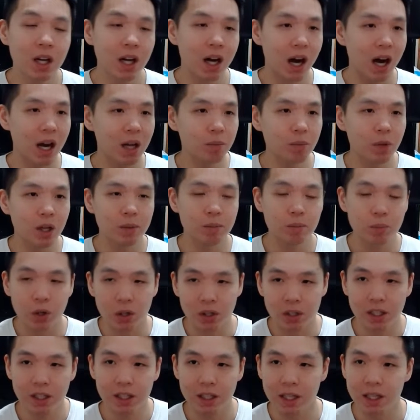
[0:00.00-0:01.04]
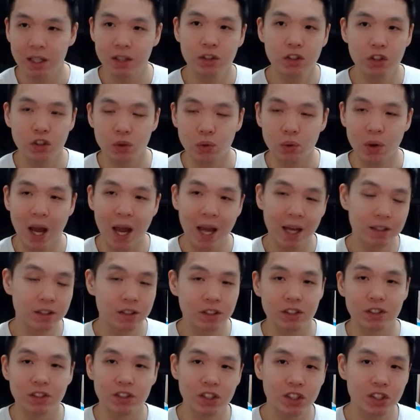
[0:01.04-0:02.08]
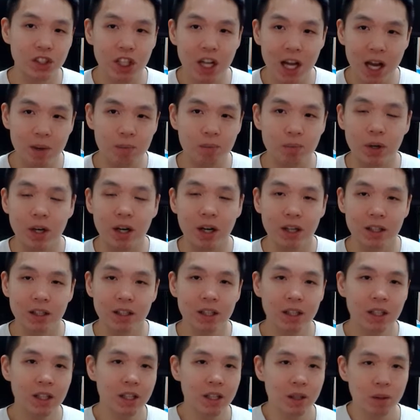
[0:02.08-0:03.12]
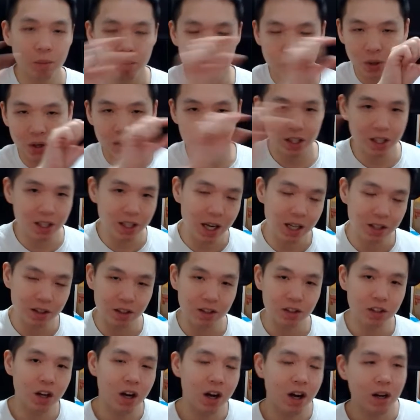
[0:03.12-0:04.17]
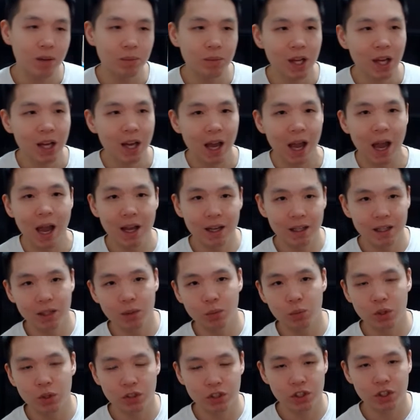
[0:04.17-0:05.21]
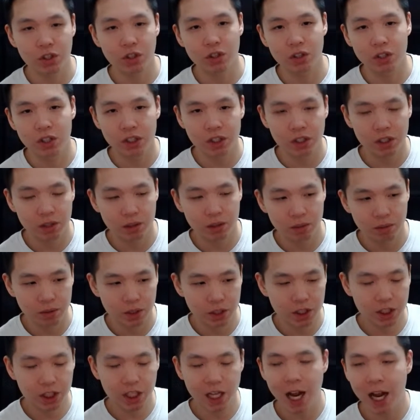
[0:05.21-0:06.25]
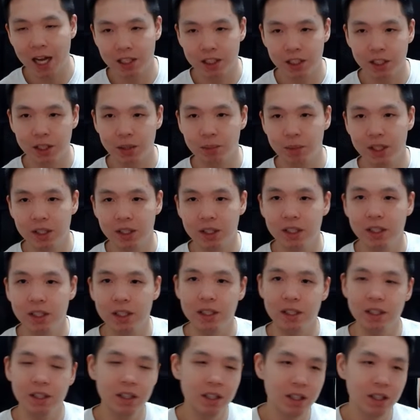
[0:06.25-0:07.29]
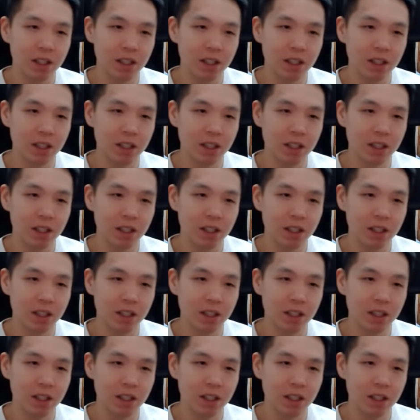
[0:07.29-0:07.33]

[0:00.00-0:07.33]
I might put it into Anson's chatbot, put it at the top, and it will search ChatGPT,